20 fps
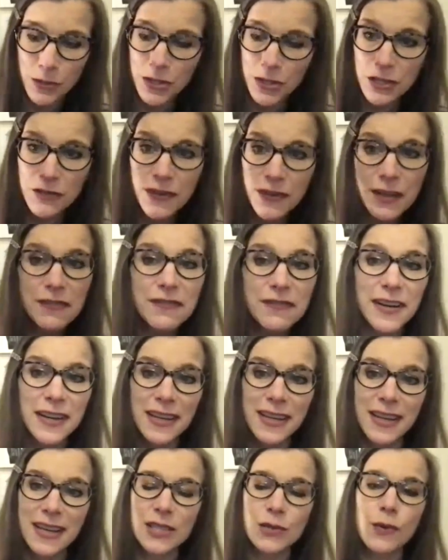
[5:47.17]
She's very
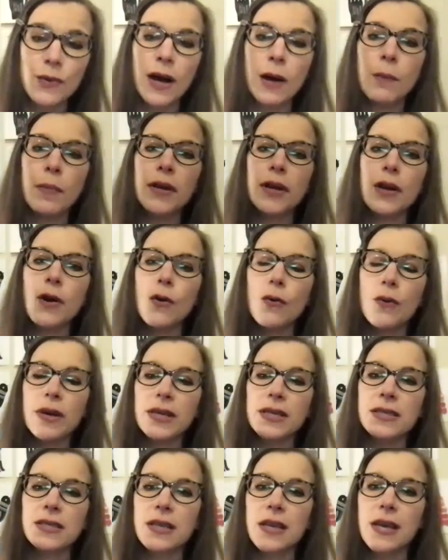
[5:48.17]
funny as well, but
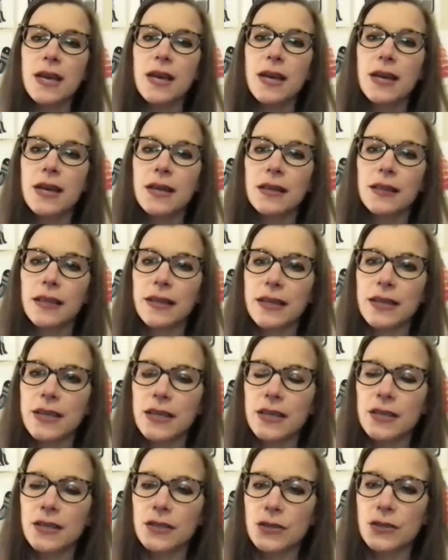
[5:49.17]
always like
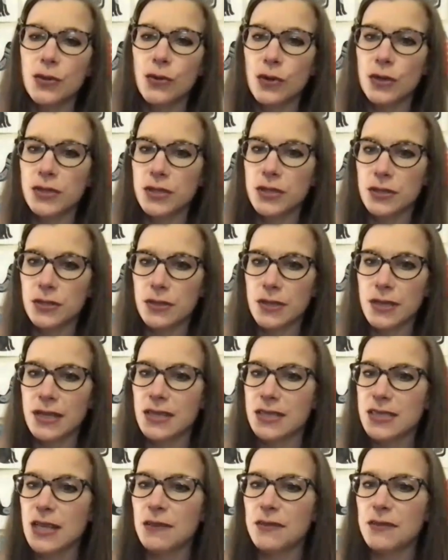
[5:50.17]
towards in a
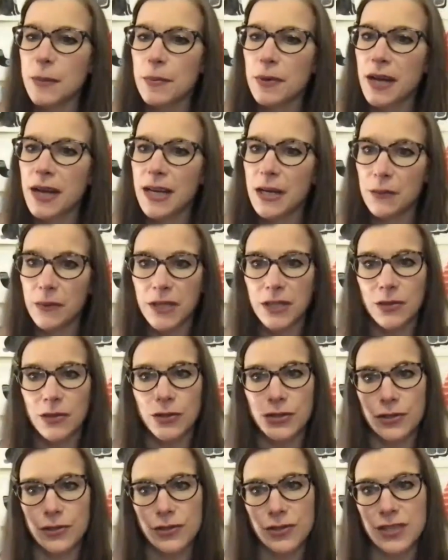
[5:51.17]
self-deprecating way
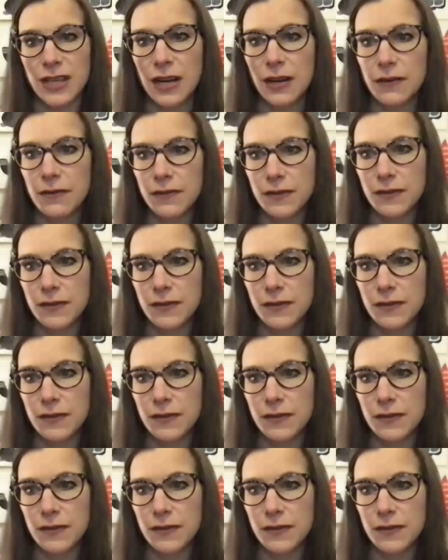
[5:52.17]
towards herself.